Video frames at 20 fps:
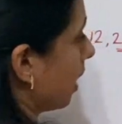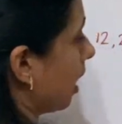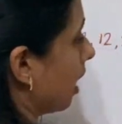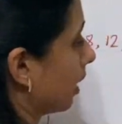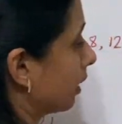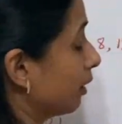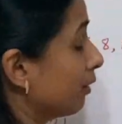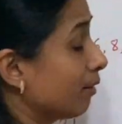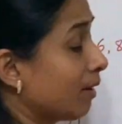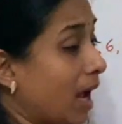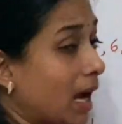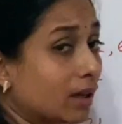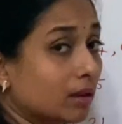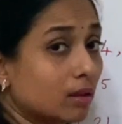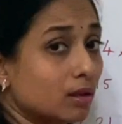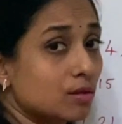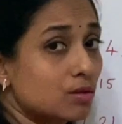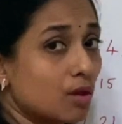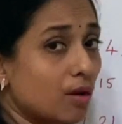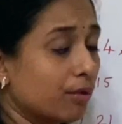are the
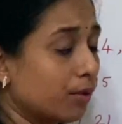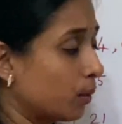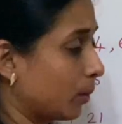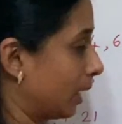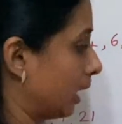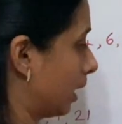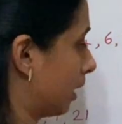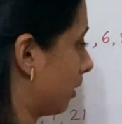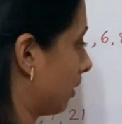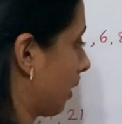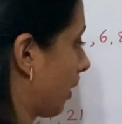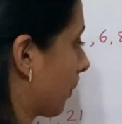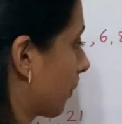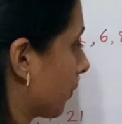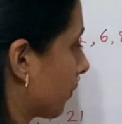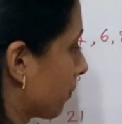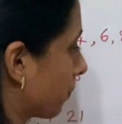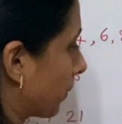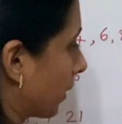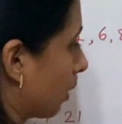factors of 23.
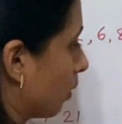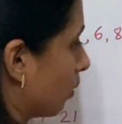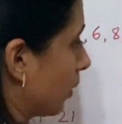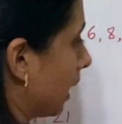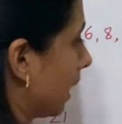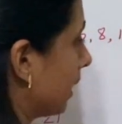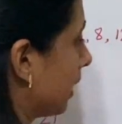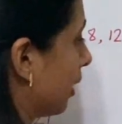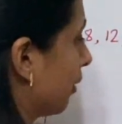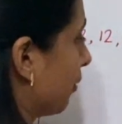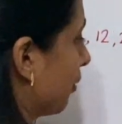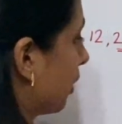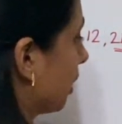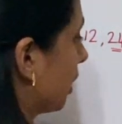Okay, then for